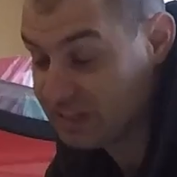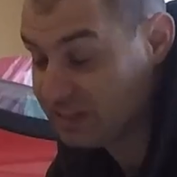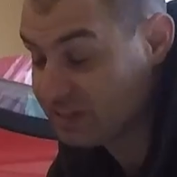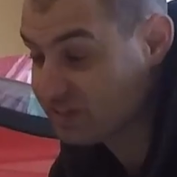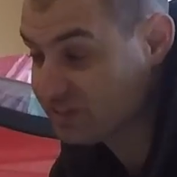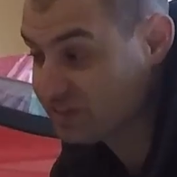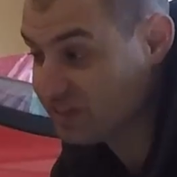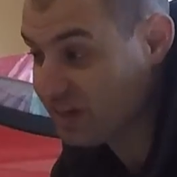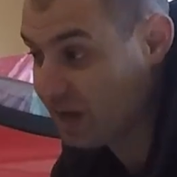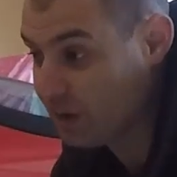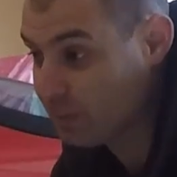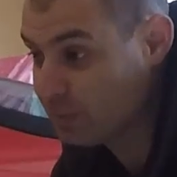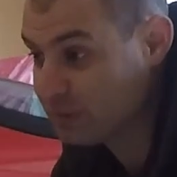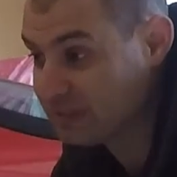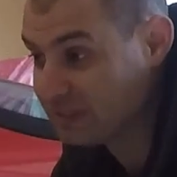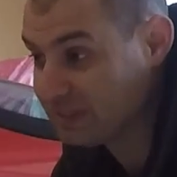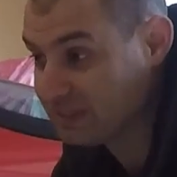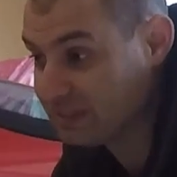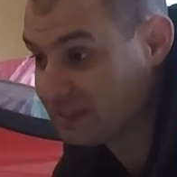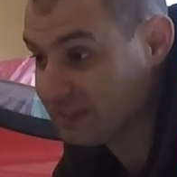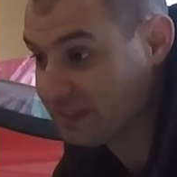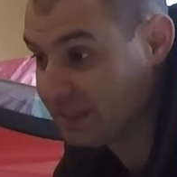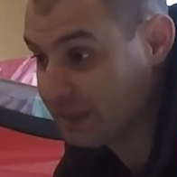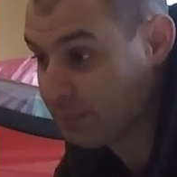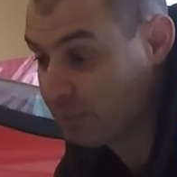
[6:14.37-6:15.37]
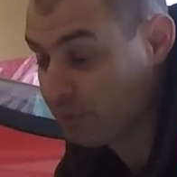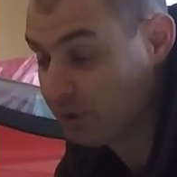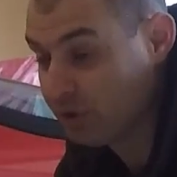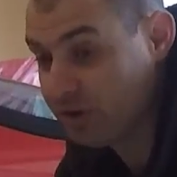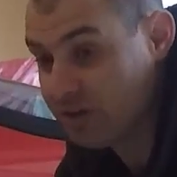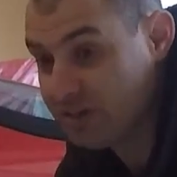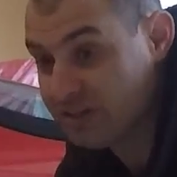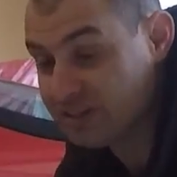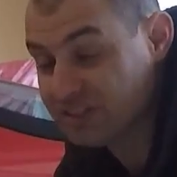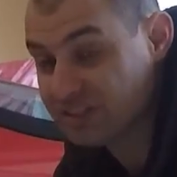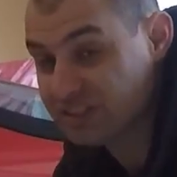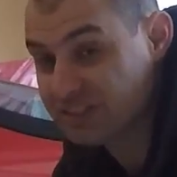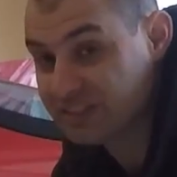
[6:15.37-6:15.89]
This guy was in
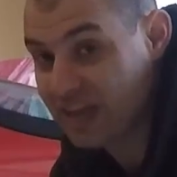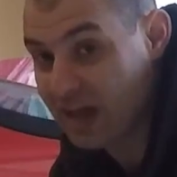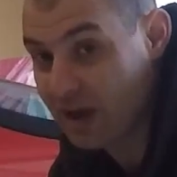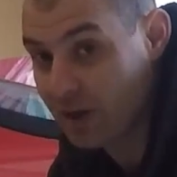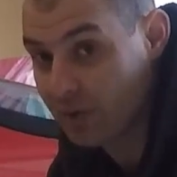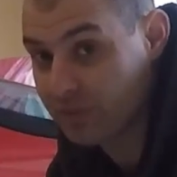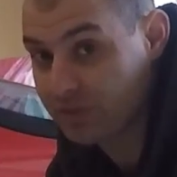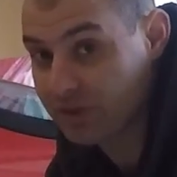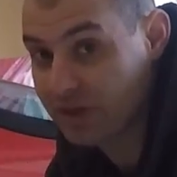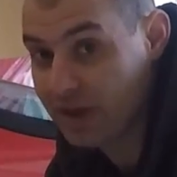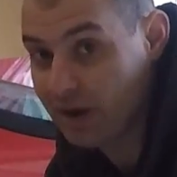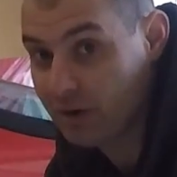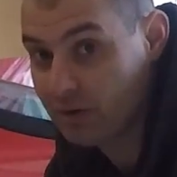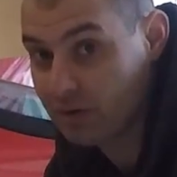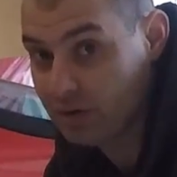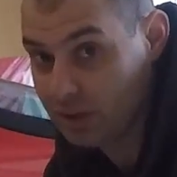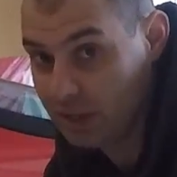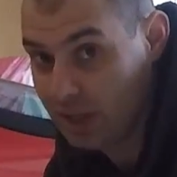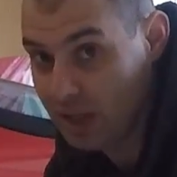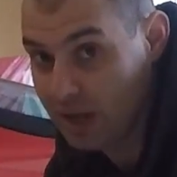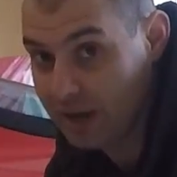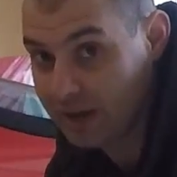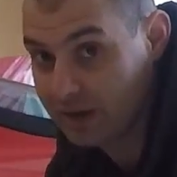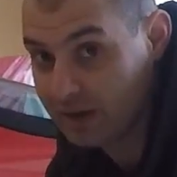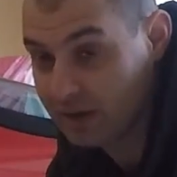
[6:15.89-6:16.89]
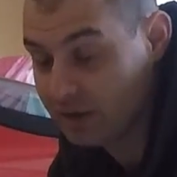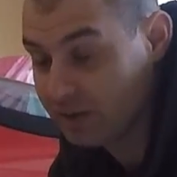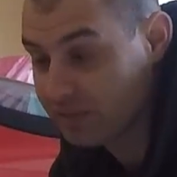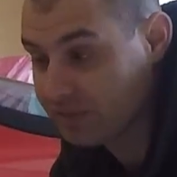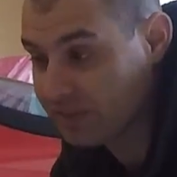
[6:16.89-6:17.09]
Liberty, South Carolina.